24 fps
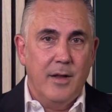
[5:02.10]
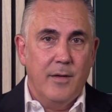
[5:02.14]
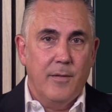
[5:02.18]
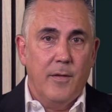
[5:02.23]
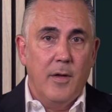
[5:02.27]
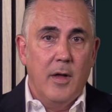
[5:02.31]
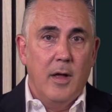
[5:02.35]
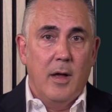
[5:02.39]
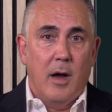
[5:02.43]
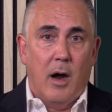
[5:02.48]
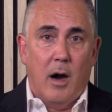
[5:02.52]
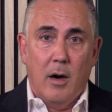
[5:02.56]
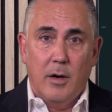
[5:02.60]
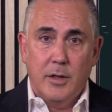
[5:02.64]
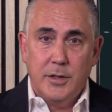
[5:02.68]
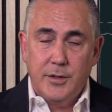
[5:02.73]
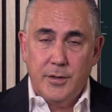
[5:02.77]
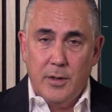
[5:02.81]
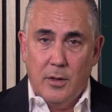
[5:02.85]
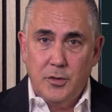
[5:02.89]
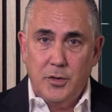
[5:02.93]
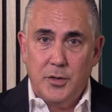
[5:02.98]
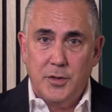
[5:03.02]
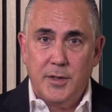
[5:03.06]
of our
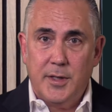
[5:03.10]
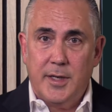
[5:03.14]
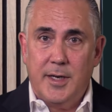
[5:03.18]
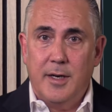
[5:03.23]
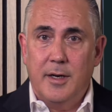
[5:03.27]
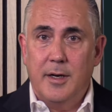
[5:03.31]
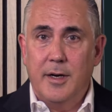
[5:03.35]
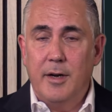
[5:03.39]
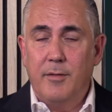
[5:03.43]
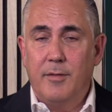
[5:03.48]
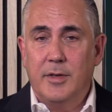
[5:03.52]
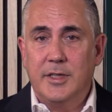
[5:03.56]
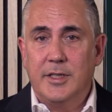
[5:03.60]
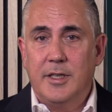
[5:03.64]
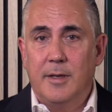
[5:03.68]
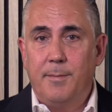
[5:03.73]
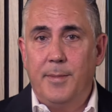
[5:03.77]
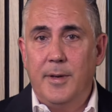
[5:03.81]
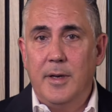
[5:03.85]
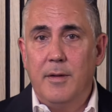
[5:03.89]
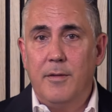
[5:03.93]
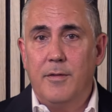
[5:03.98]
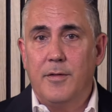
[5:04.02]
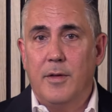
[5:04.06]
Social Security
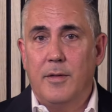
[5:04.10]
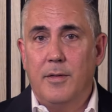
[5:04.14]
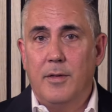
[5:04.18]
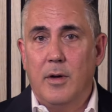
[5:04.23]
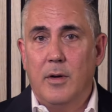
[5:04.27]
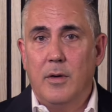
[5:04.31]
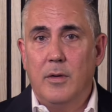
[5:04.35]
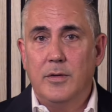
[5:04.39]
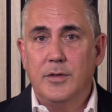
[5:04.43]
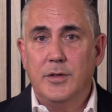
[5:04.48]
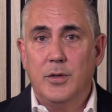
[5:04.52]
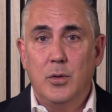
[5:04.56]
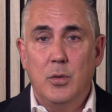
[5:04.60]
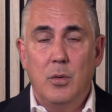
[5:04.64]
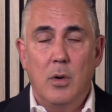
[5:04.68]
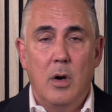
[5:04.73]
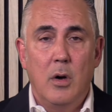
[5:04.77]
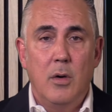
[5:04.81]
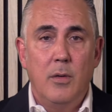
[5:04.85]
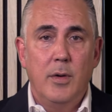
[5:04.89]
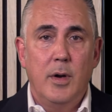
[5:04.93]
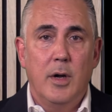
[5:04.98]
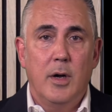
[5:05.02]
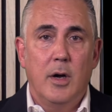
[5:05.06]
recipients and those who
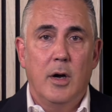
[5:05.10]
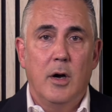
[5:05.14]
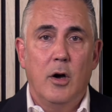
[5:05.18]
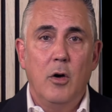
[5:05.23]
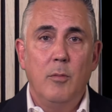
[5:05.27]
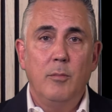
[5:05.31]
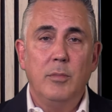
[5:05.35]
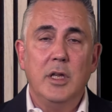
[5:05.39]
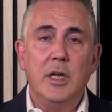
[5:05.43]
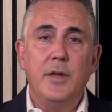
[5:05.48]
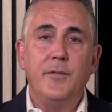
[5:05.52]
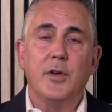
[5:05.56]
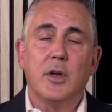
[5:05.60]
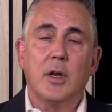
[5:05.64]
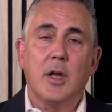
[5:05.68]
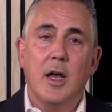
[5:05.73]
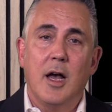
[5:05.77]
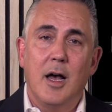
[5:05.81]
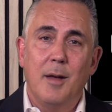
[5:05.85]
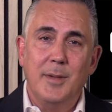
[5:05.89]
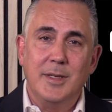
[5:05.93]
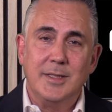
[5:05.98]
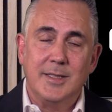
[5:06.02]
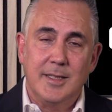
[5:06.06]
own a home? Leave your
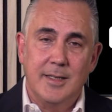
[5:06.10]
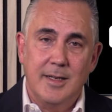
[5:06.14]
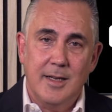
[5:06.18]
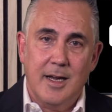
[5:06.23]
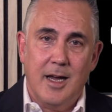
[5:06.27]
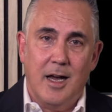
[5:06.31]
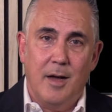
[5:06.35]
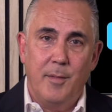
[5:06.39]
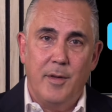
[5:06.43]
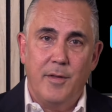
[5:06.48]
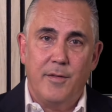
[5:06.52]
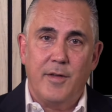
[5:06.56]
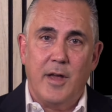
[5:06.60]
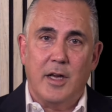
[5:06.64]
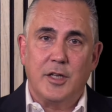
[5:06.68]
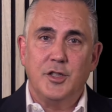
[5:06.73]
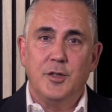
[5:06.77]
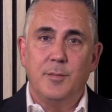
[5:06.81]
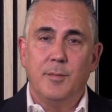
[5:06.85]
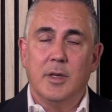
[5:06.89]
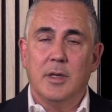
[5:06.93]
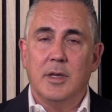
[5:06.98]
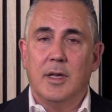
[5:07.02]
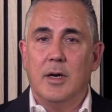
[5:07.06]
comments in the comment
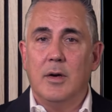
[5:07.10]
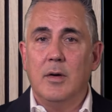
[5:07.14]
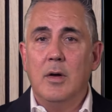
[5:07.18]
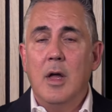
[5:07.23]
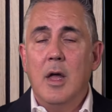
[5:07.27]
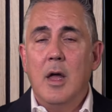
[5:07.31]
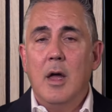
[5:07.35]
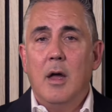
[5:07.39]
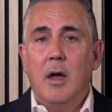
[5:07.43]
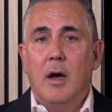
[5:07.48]
section below.